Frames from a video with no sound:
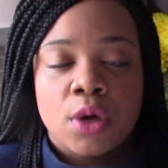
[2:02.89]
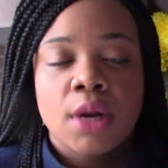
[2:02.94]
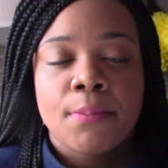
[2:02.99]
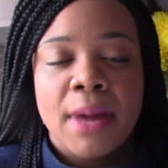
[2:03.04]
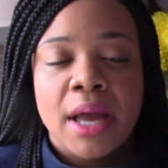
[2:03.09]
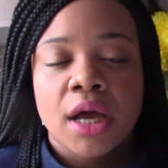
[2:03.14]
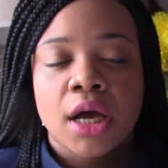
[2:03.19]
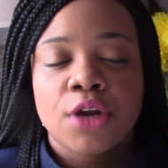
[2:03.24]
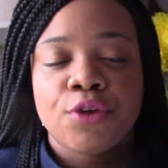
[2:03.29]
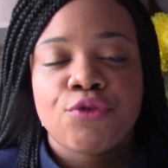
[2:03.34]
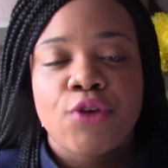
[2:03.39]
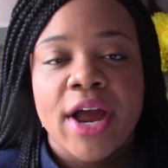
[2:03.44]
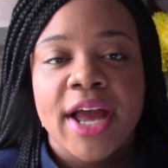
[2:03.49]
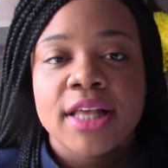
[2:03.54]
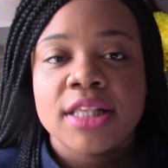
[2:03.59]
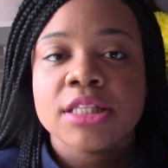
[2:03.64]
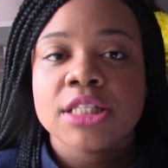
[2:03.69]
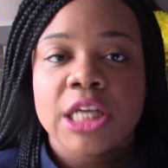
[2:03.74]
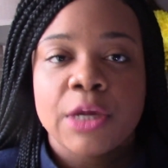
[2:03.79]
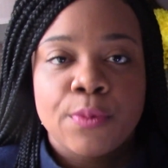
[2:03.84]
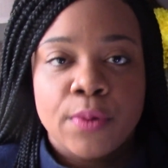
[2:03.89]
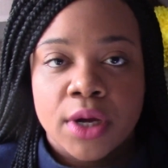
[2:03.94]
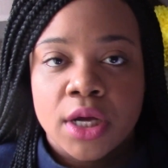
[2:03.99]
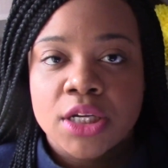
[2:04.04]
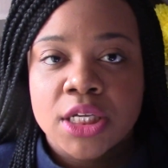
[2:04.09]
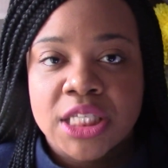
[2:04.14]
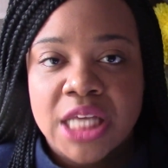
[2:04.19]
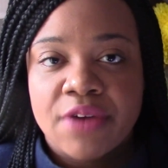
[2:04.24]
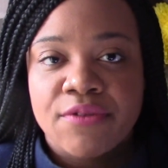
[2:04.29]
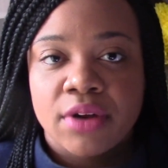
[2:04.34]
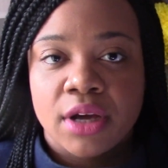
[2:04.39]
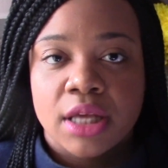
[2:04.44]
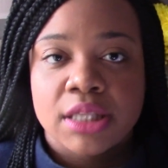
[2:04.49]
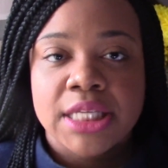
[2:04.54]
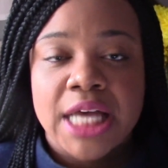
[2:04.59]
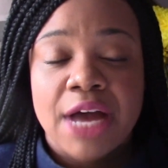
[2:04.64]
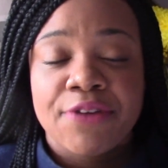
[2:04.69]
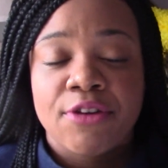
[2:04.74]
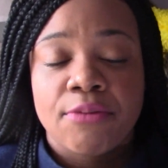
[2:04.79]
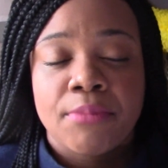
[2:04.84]
of my good friends and we're going to just have a good
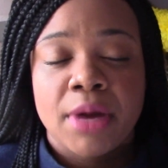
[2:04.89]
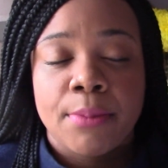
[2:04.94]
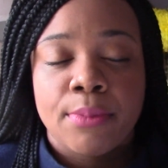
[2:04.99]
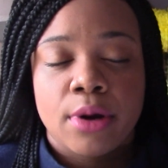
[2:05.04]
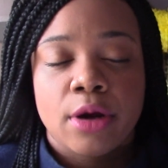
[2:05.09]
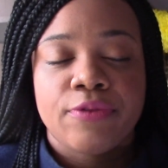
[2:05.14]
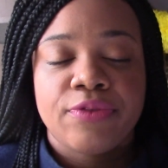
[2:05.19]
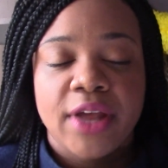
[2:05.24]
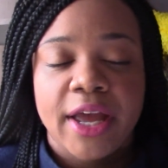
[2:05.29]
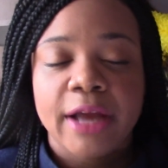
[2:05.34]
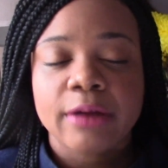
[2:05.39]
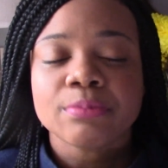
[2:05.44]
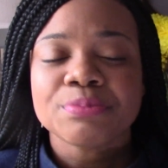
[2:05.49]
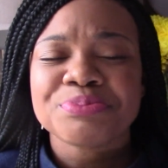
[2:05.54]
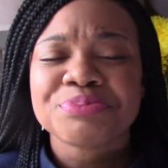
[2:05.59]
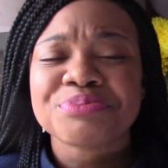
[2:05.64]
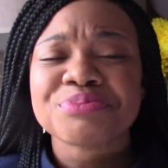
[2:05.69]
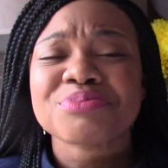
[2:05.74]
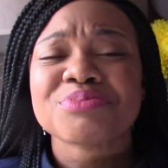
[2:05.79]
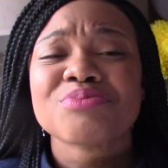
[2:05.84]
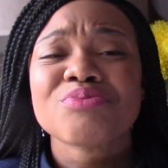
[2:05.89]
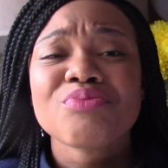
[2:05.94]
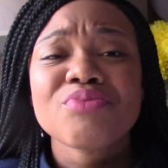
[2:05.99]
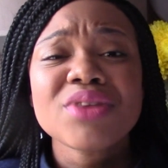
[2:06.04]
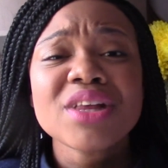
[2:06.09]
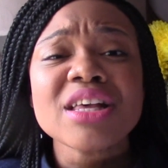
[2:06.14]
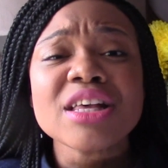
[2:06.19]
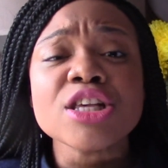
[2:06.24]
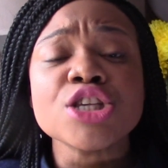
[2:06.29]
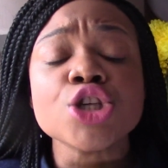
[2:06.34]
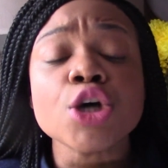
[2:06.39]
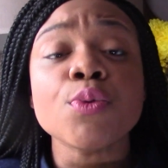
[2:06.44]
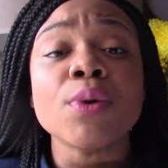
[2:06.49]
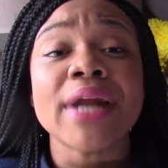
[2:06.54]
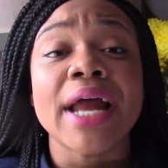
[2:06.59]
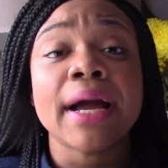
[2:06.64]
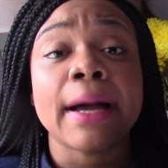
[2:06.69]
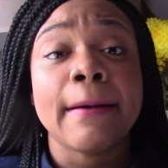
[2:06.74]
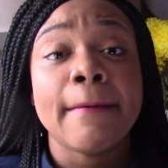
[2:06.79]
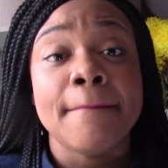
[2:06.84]
time for my birthday. So
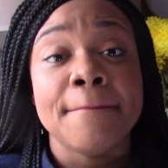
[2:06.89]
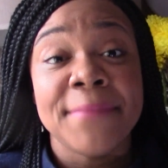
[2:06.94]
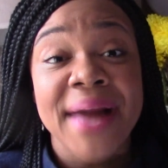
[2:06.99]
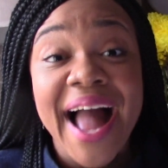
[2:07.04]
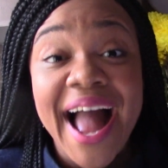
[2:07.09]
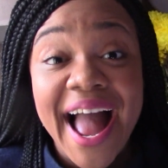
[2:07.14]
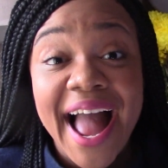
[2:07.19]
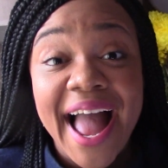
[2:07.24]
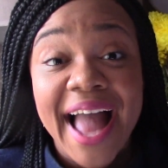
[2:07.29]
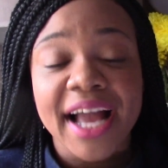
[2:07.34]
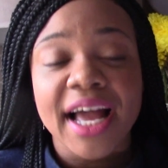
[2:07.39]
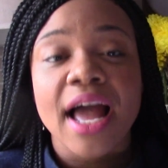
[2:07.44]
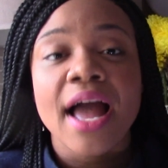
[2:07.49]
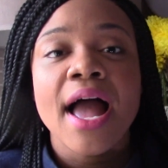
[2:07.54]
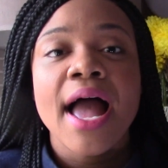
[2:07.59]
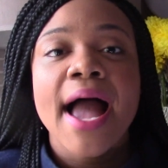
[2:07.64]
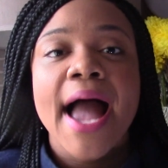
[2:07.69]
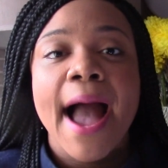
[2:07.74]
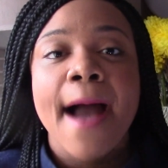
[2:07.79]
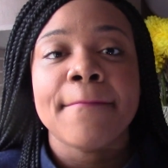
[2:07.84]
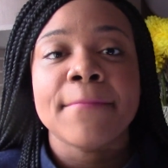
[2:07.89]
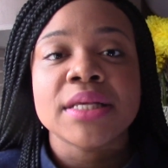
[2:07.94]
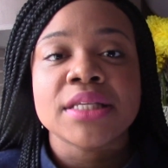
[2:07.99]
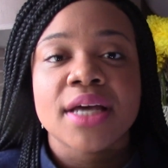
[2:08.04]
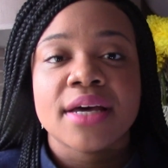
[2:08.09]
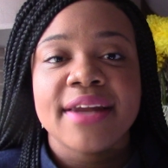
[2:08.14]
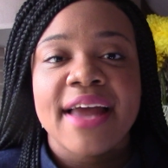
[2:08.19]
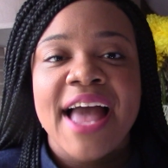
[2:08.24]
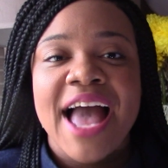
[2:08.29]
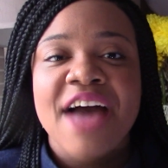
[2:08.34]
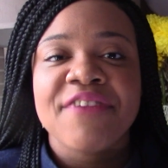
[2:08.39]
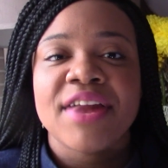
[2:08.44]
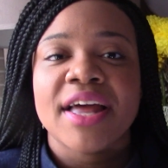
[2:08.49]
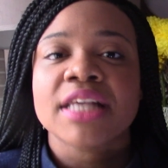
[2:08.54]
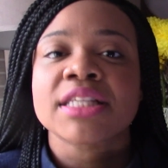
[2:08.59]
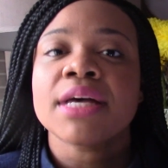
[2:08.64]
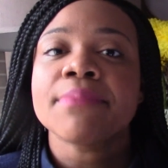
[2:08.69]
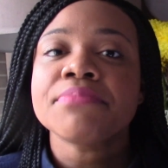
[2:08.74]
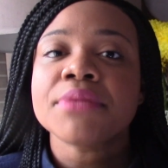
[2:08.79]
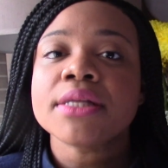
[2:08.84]
when I come back, I'm just going to have
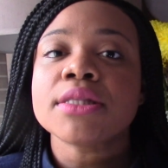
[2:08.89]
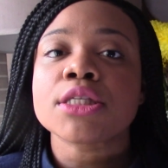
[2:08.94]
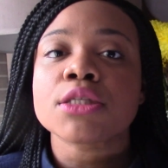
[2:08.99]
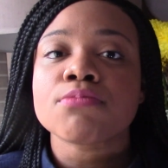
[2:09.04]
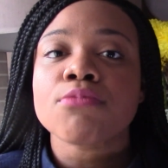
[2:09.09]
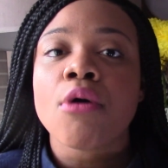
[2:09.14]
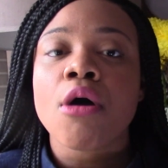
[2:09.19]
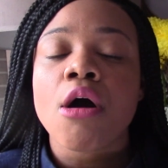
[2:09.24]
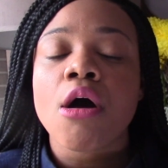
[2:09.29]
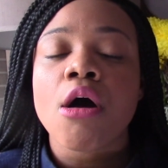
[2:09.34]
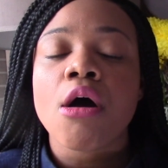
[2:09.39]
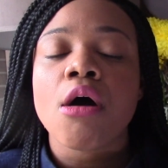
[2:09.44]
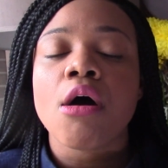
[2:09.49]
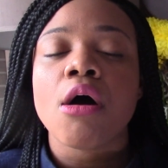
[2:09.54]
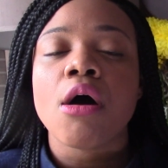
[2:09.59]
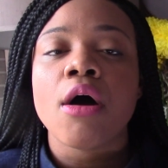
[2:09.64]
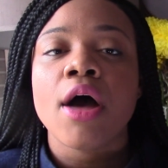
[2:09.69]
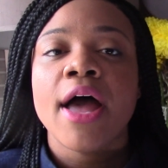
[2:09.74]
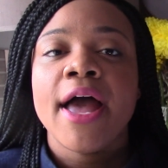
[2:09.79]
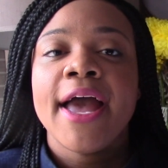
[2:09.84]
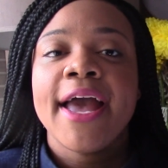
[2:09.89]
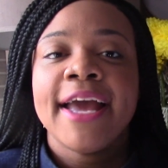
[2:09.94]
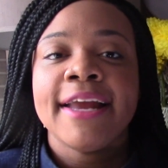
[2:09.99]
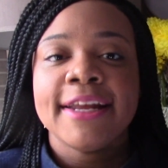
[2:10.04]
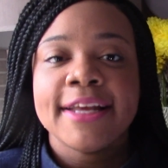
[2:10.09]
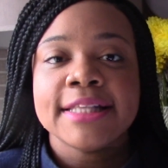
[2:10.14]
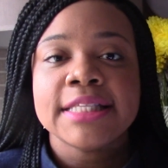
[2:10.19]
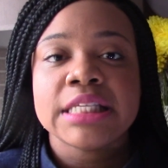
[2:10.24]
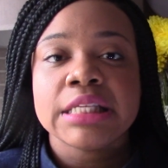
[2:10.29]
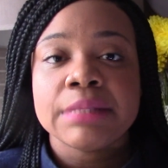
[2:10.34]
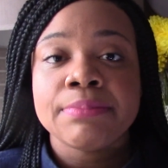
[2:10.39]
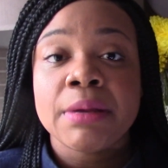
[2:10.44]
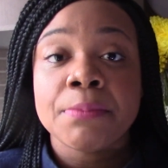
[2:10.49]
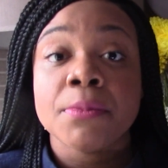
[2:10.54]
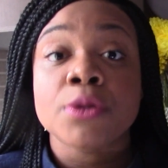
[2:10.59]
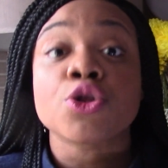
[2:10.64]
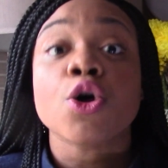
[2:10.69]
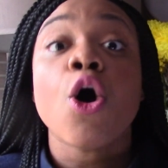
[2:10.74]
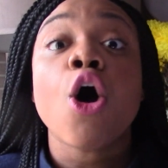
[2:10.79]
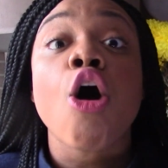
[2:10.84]
like something small and intimate
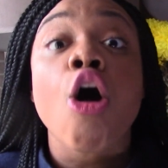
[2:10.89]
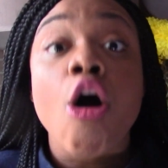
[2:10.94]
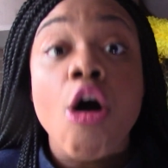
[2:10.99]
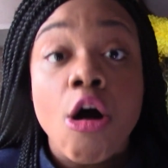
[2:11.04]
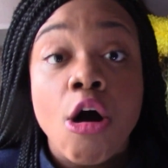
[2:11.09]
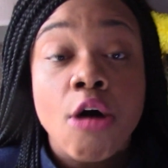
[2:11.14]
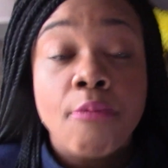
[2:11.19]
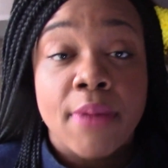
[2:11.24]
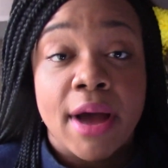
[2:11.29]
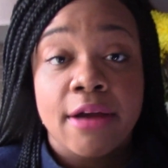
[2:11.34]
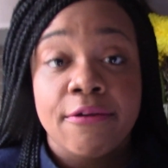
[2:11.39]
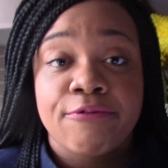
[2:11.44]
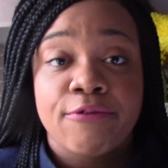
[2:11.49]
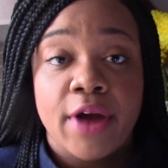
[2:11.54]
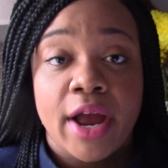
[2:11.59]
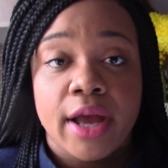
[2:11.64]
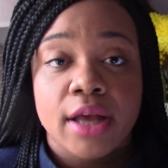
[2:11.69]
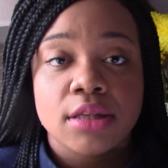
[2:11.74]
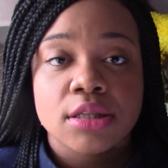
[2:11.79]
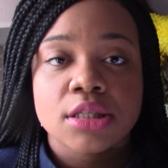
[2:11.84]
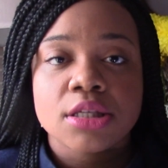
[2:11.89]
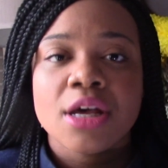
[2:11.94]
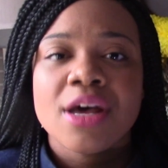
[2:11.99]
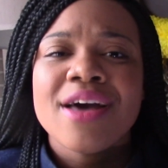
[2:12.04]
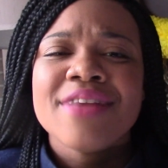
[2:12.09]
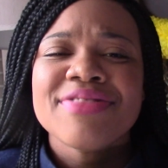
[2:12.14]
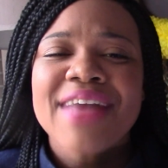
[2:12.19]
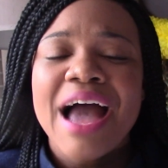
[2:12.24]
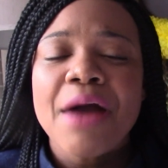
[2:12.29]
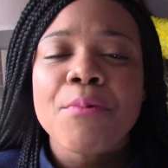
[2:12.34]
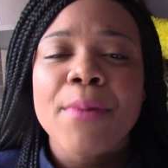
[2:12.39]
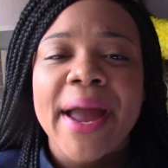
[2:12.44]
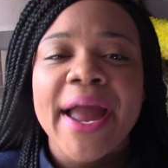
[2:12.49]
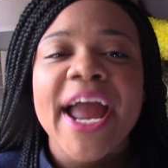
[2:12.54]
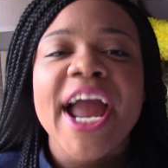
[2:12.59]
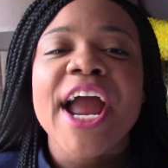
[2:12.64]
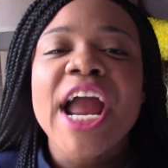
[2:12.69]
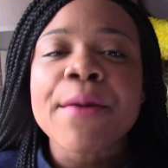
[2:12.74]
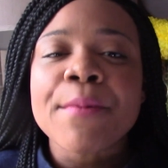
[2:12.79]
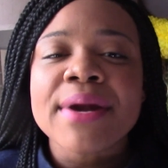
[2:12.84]
with all my friends. That way
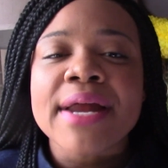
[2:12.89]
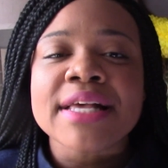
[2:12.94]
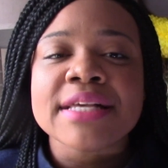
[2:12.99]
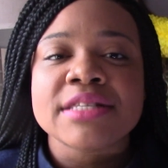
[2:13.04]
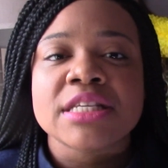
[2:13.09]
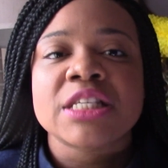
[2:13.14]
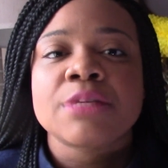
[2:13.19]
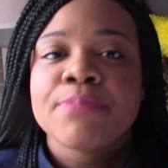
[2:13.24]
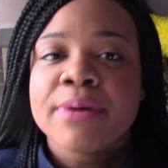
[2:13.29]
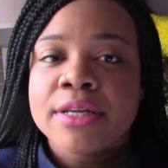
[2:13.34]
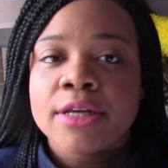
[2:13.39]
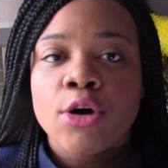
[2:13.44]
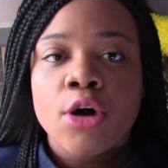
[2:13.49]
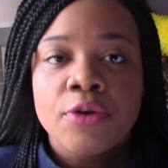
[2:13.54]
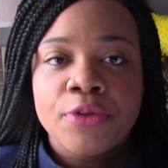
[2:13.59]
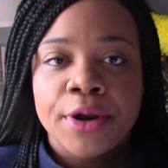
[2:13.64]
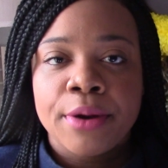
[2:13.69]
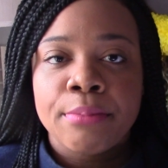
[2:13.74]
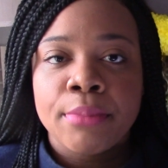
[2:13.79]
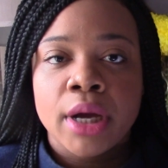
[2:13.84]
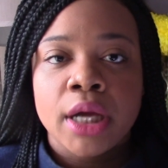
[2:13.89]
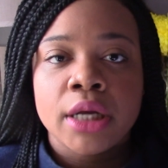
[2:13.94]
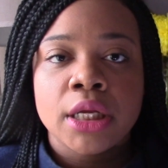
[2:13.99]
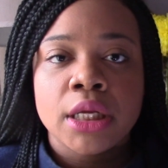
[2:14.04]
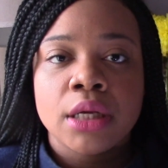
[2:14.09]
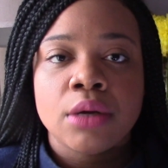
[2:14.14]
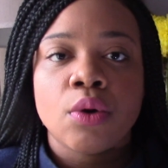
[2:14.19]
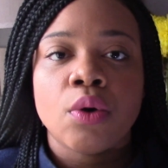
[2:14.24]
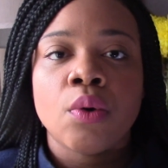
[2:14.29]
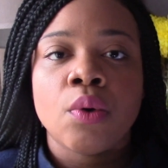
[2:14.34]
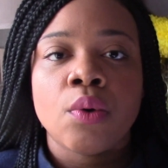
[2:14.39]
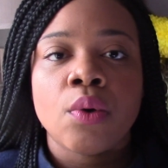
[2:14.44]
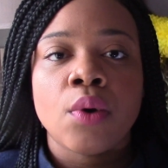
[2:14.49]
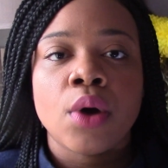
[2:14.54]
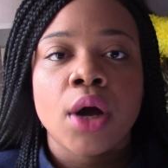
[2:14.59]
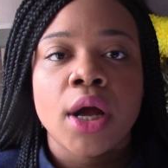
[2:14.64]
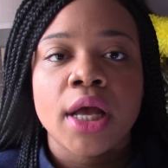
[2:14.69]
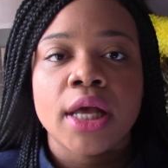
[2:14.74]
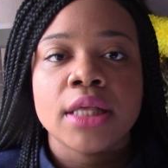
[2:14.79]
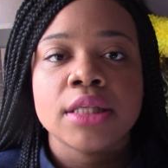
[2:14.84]
everyone has to spend all their money
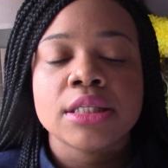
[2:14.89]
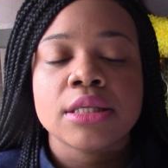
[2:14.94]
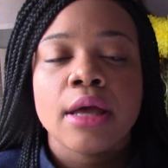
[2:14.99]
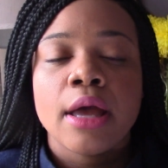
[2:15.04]
on,